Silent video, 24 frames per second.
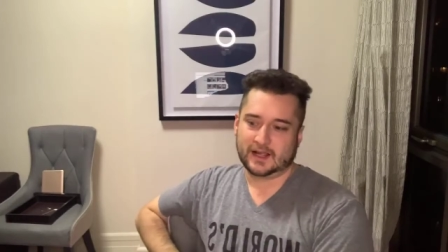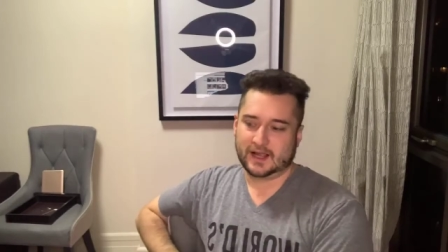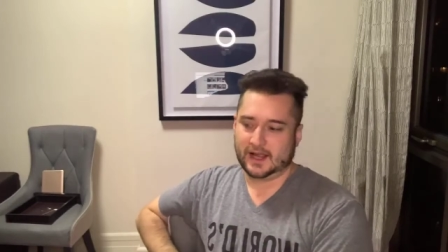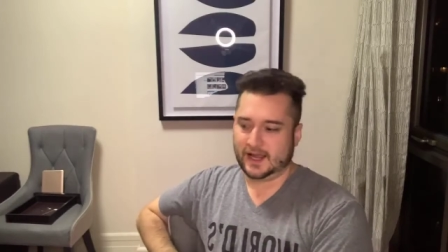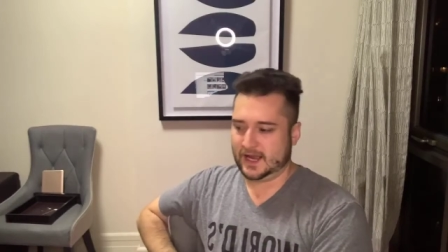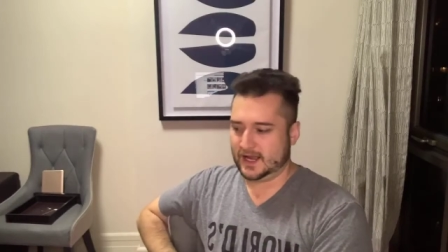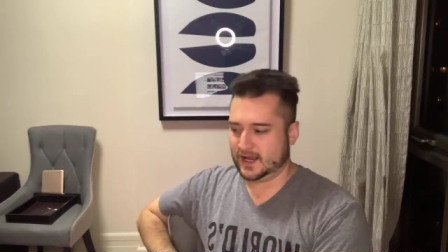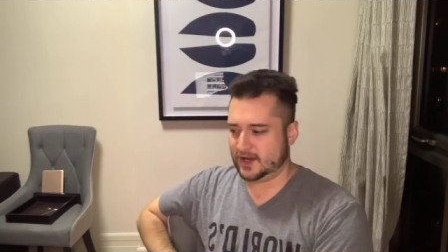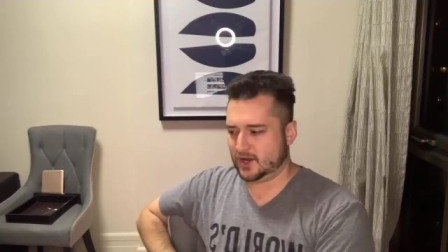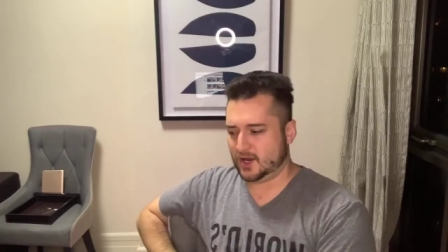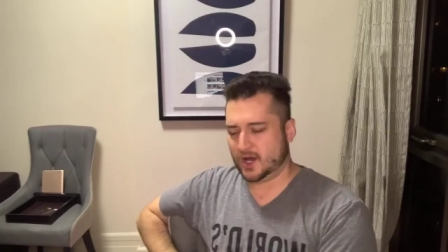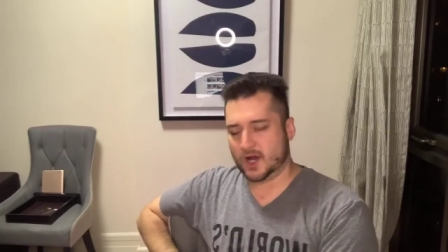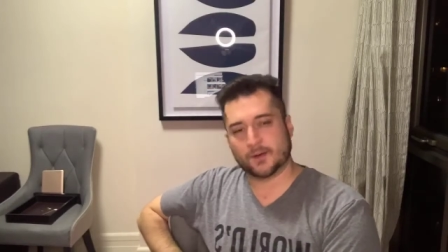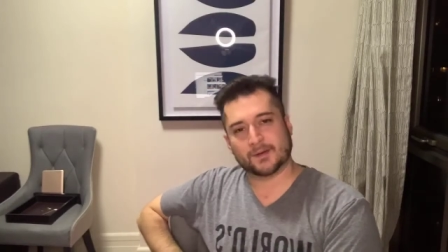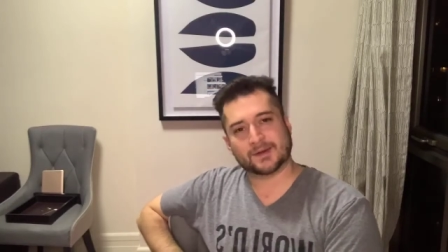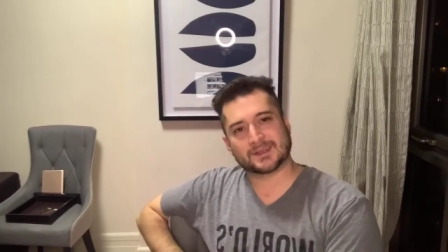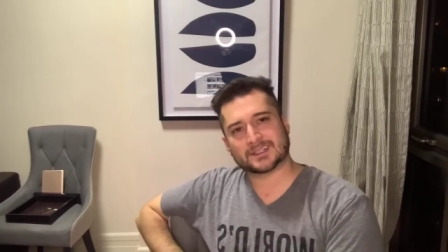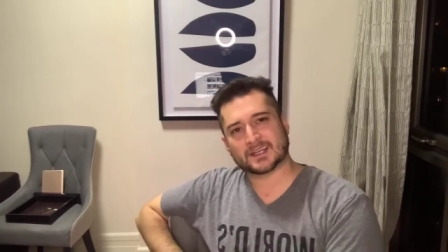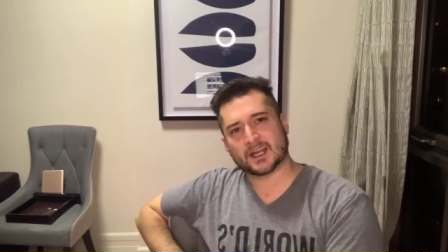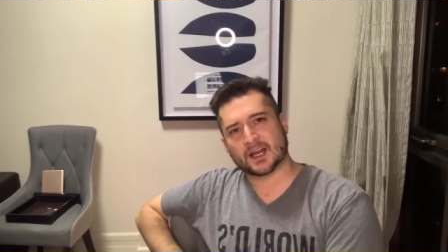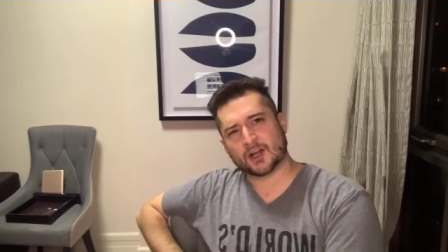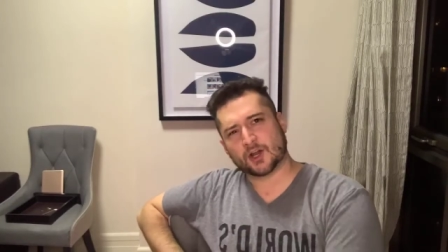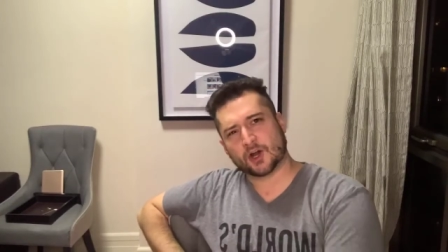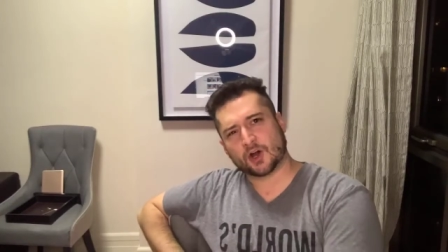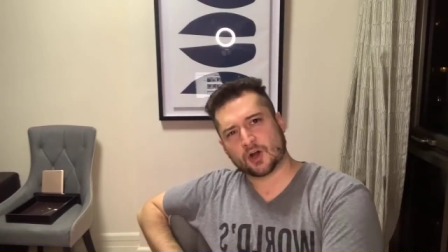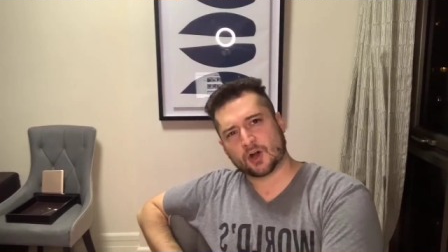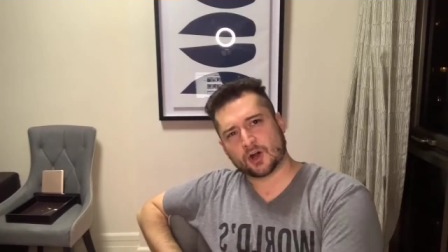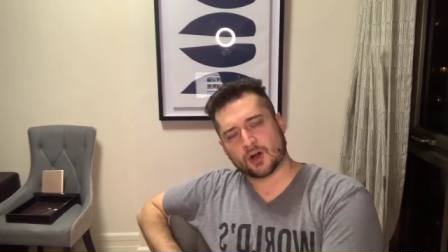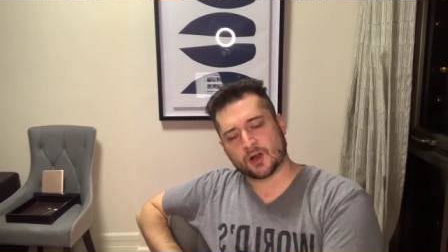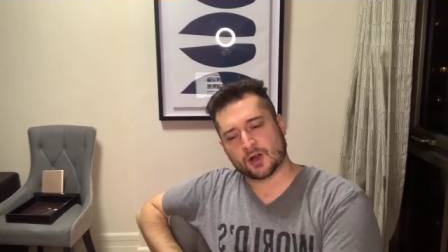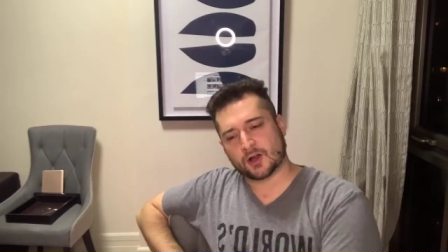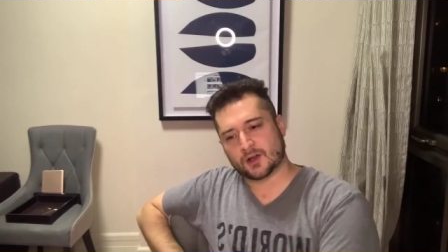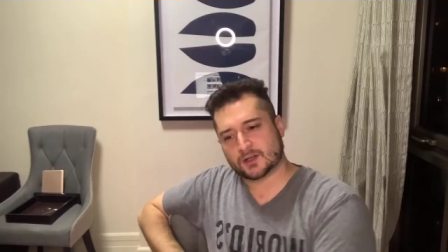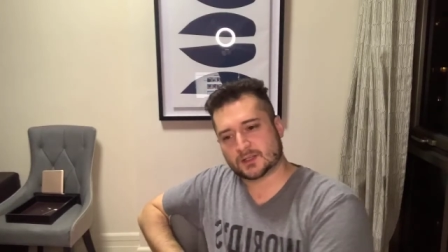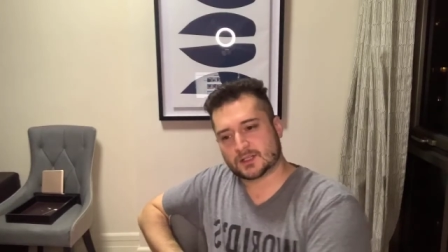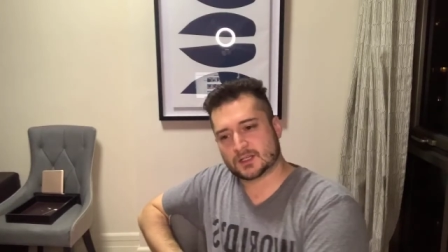And um, it's kind of
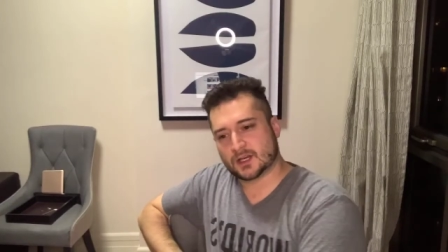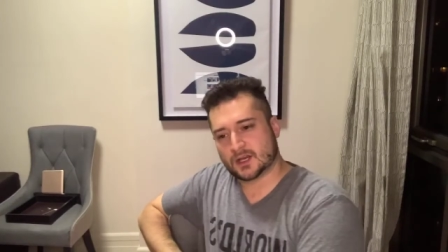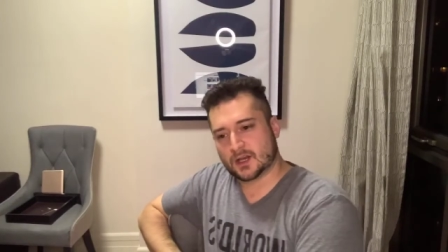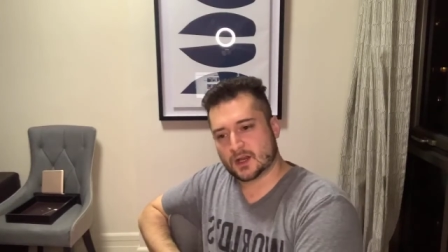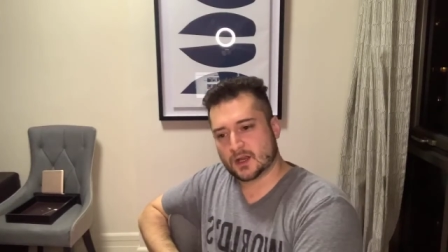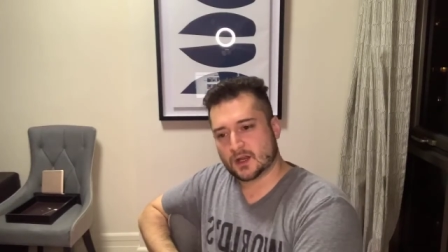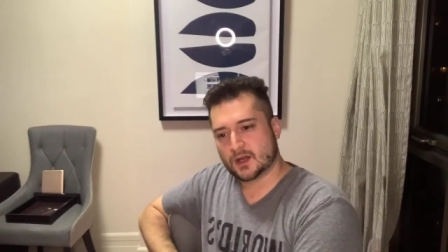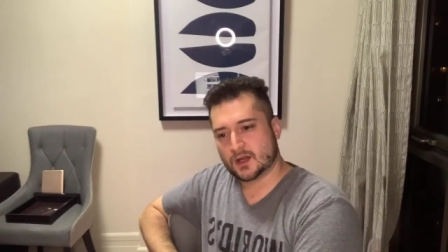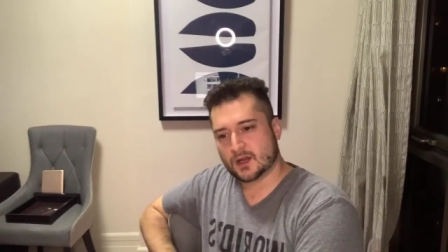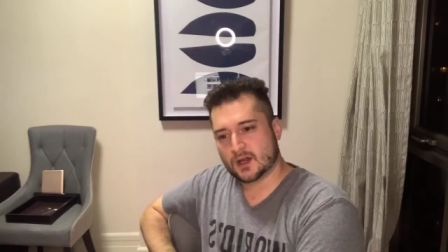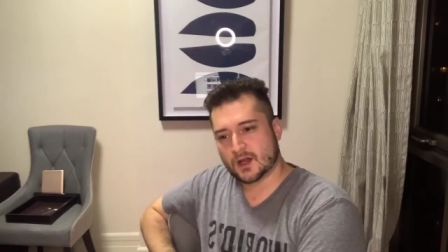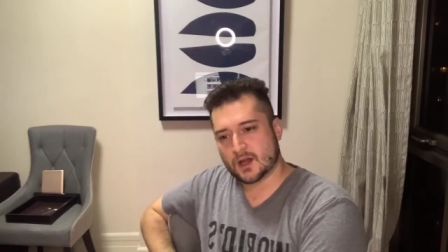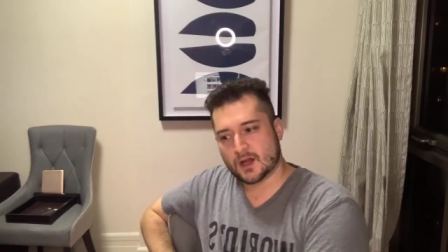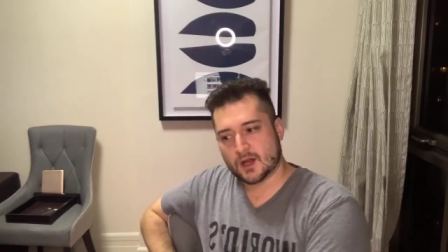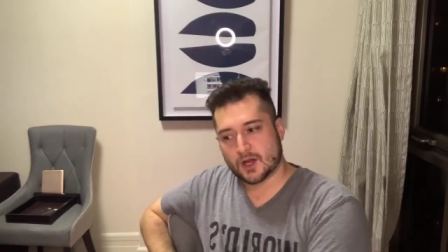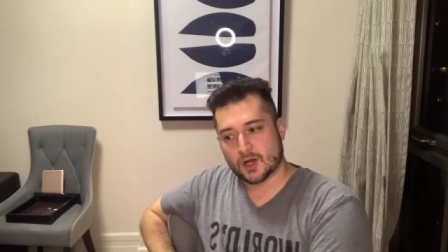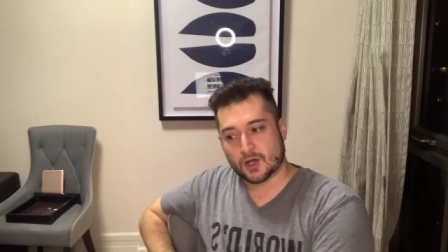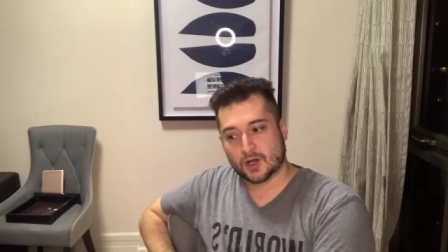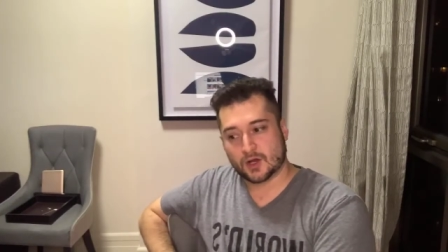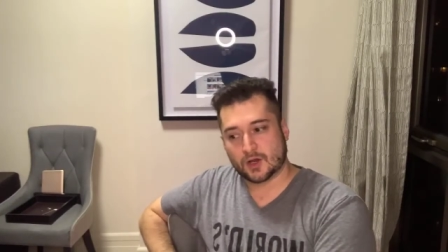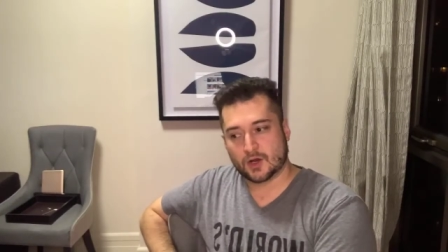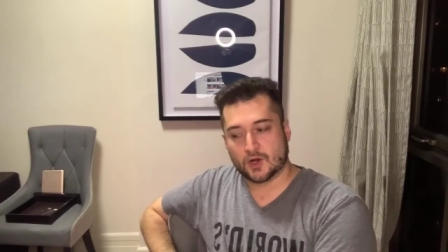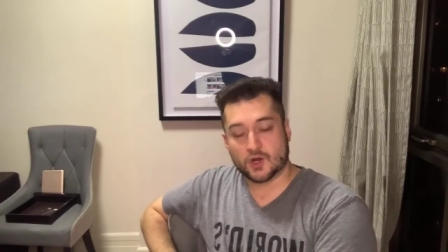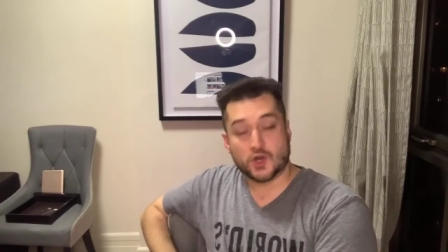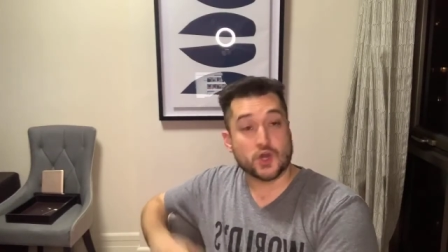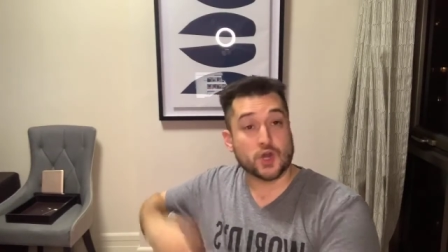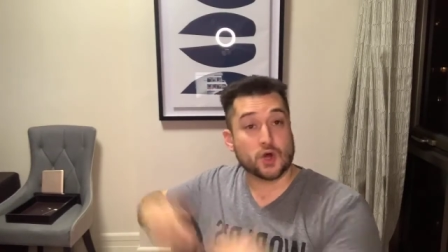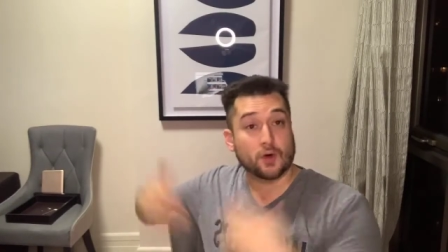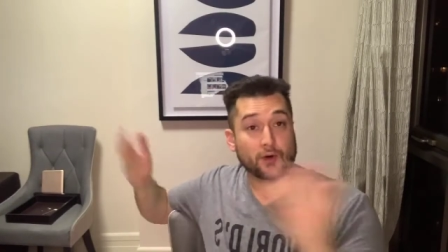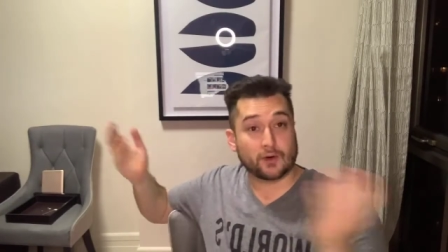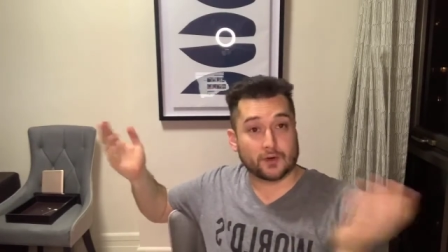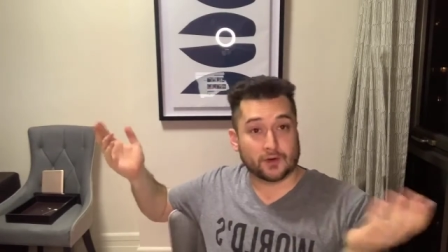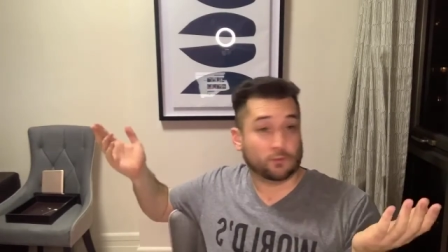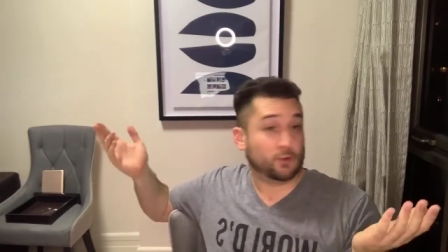hard to know.